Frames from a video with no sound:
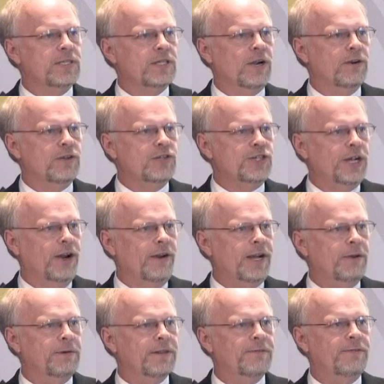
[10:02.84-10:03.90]
started sharing
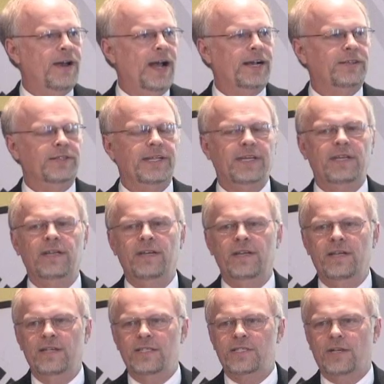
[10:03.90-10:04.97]
it with the faculty,
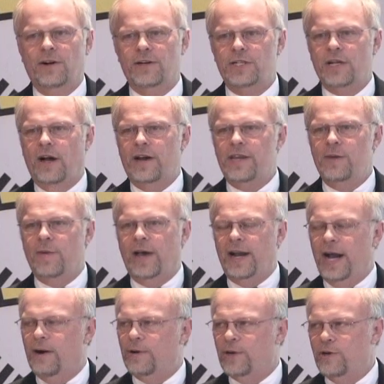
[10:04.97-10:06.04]
started talking about
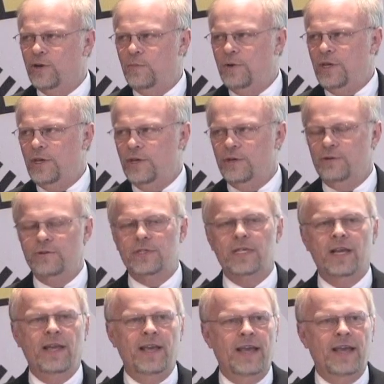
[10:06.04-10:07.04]
how it could be used,